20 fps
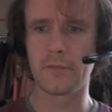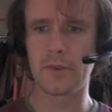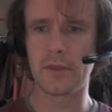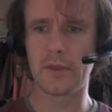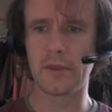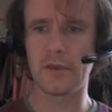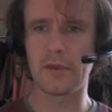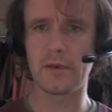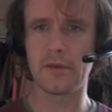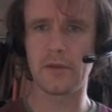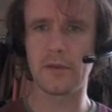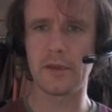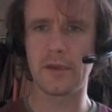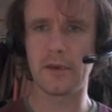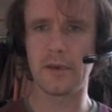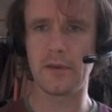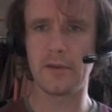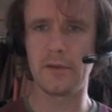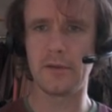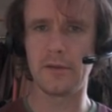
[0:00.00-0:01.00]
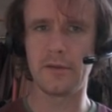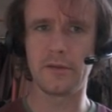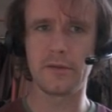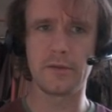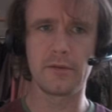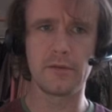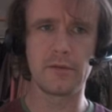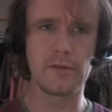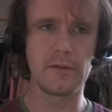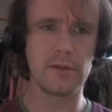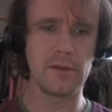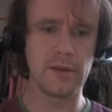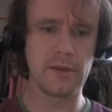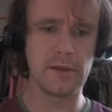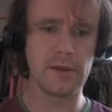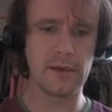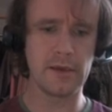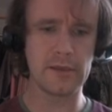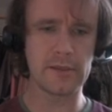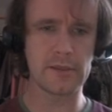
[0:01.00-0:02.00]
and that is the
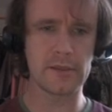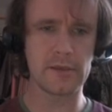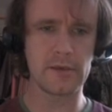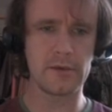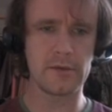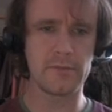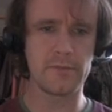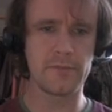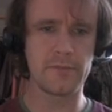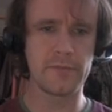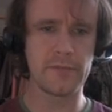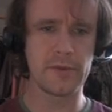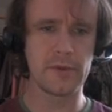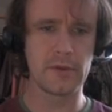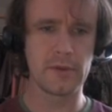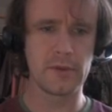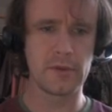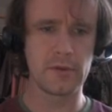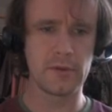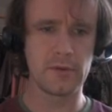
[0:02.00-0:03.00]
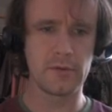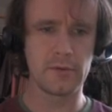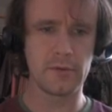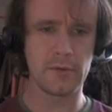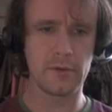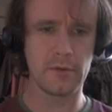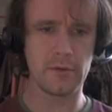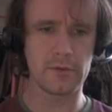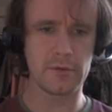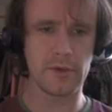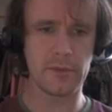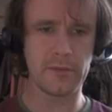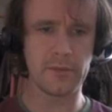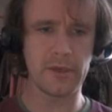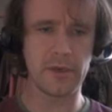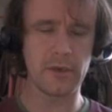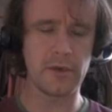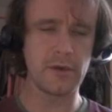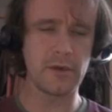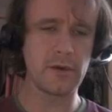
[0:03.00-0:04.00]
answer. So drop that
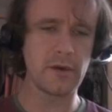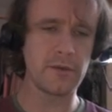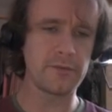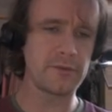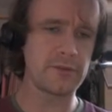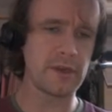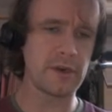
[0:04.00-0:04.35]
in here, and I've set